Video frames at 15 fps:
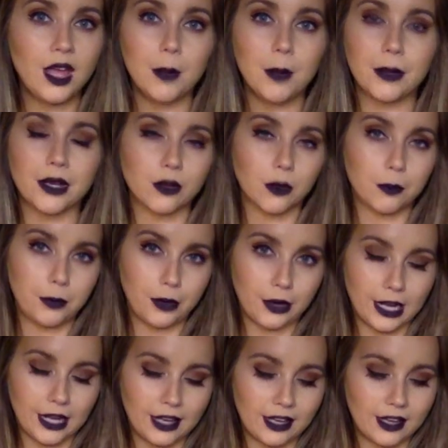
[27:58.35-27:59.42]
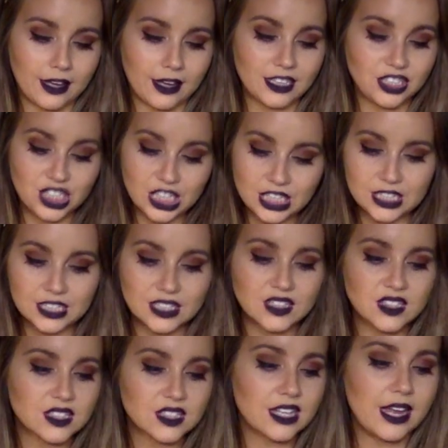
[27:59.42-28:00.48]
but it'll bring
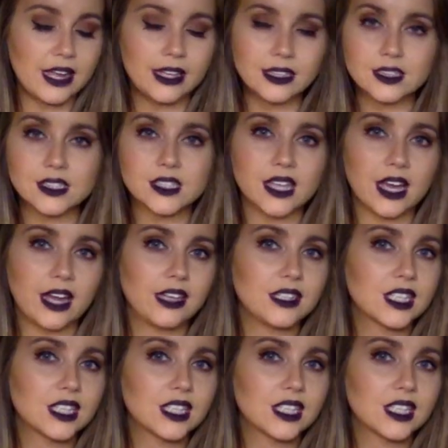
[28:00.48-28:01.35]
genius, insight,